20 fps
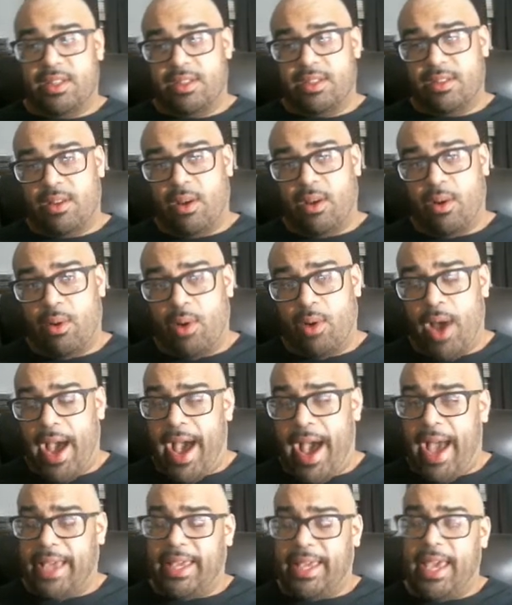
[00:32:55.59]
so
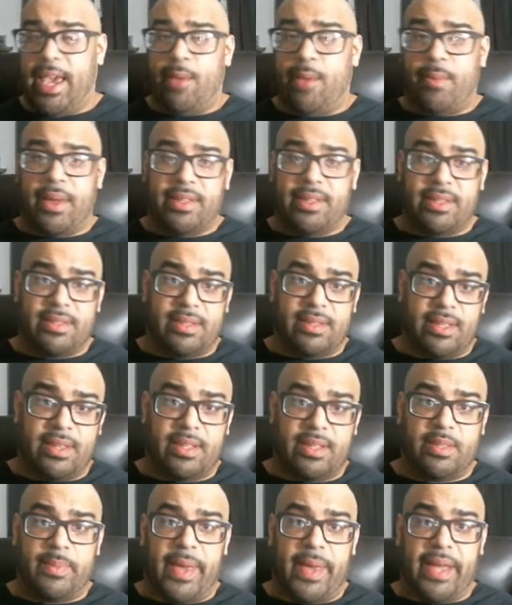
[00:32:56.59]
I can't wait to see
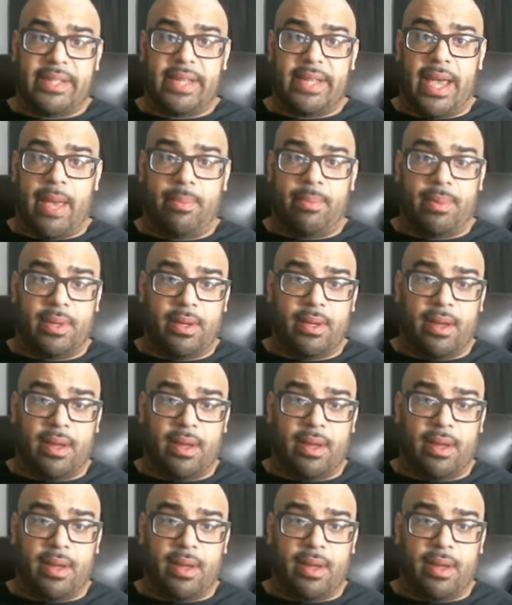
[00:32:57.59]
this match happen.